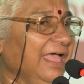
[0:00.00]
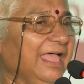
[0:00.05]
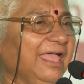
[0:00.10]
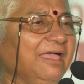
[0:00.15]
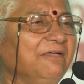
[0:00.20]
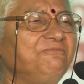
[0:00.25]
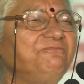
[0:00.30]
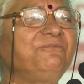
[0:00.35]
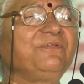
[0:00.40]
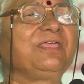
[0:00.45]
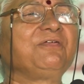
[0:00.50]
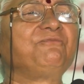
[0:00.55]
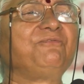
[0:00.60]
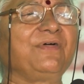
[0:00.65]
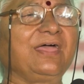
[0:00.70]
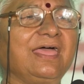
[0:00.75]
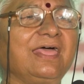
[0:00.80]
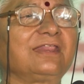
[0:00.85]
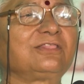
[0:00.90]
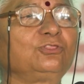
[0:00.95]

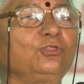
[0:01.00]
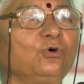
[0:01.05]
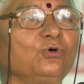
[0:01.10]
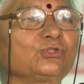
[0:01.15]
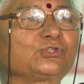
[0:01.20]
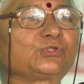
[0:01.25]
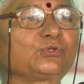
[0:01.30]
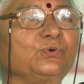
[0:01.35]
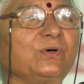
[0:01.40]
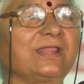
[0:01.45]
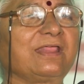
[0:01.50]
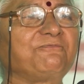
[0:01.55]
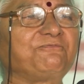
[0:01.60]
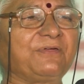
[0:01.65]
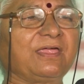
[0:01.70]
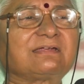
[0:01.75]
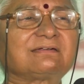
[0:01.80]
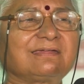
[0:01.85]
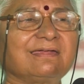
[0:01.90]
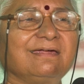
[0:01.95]
Everywhere those who are
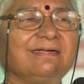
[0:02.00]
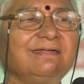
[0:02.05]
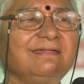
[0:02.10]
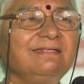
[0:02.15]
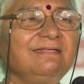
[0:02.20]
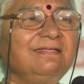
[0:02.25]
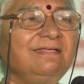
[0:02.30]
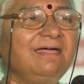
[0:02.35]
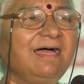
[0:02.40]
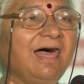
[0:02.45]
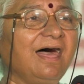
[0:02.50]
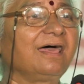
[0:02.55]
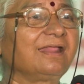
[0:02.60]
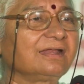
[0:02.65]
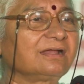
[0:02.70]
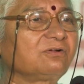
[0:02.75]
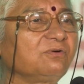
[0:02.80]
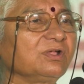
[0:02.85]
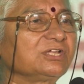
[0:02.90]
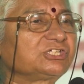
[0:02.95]
affected
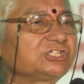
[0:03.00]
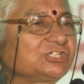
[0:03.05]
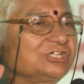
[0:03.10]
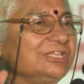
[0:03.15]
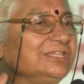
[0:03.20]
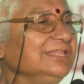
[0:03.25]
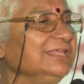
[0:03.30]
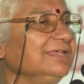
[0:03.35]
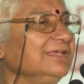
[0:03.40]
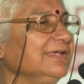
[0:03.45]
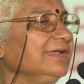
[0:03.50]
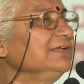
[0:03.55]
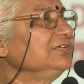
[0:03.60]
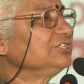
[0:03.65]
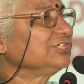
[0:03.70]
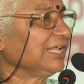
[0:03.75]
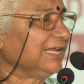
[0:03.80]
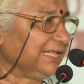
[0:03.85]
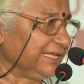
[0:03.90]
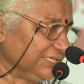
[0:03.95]
are questioning
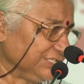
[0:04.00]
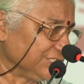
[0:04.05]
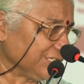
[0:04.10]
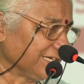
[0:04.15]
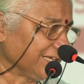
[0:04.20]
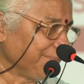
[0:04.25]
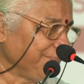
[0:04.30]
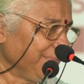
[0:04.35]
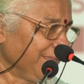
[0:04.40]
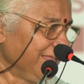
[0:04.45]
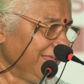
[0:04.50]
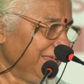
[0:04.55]
and challenging.